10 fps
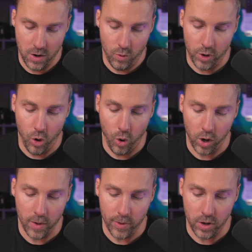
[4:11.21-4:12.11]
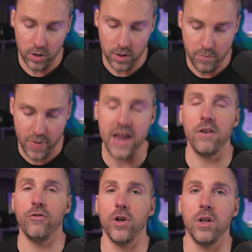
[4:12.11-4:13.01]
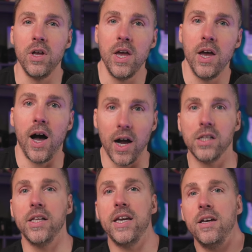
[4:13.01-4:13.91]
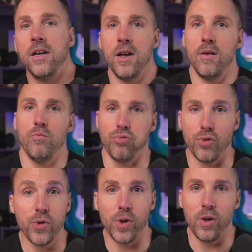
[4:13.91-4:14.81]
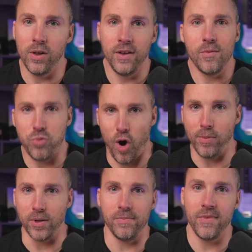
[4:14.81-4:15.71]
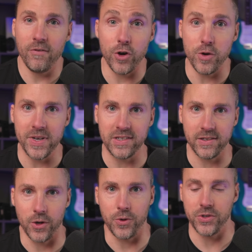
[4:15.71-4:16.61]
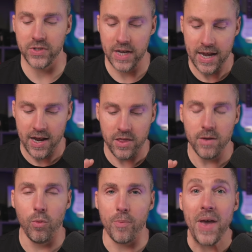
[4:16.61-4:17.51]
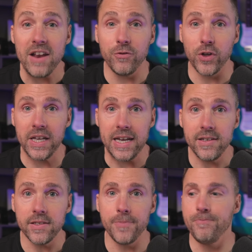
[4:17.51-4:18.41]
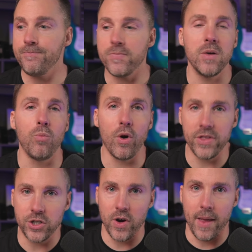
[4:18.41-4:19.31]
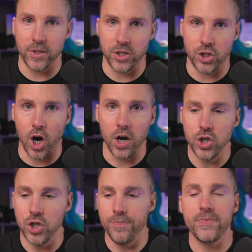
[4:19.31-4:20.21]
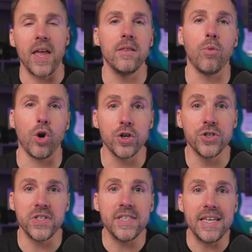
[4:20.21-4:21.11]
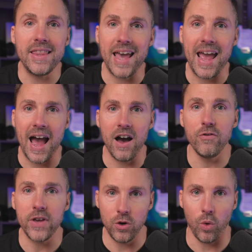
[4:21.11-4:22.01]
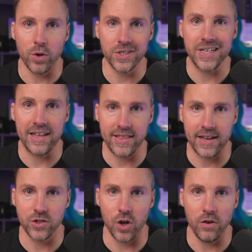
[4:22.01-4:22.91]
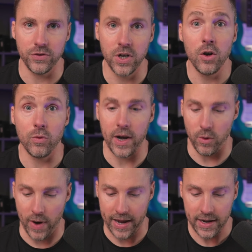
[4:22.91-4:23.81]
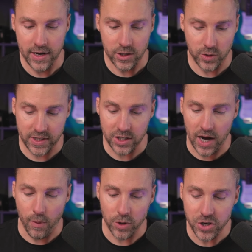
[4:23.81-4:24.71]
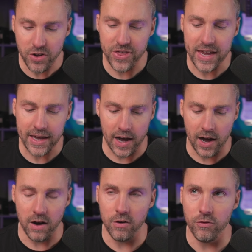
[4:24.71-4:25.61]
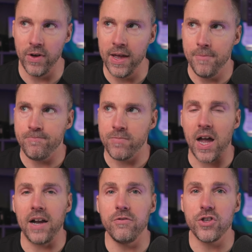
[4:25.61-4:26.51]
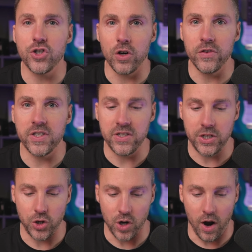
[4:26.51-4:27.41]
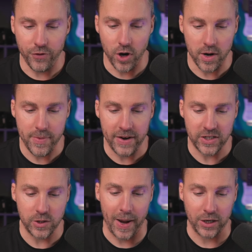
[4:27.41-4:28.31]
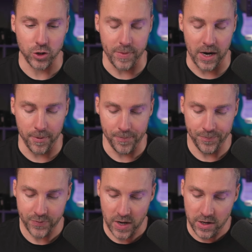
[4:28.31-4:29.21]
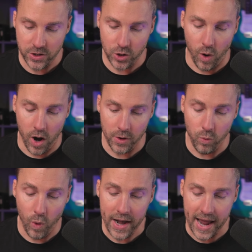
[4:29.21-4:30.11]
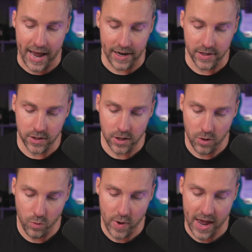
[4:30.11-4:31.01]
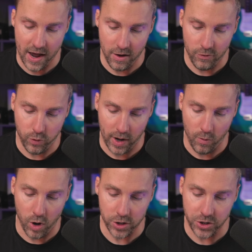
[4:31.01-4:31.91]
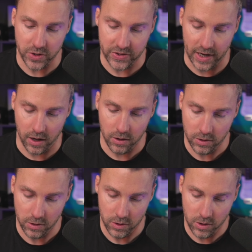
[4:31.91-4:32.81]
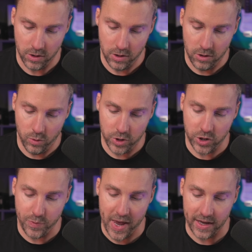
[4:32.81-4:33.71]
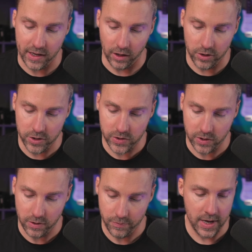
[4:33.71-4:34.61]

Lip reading: One horrible, painful, ugly, brutal problem for your business owners. The more painful it is, the more that you're able to charge and the more urgency they have in order to get that solved right away. So essentially, I want you to think of kind of the services that you can offer on a bit of a spectrum here. So on one end, we have what I want you to sell, which is painkillers.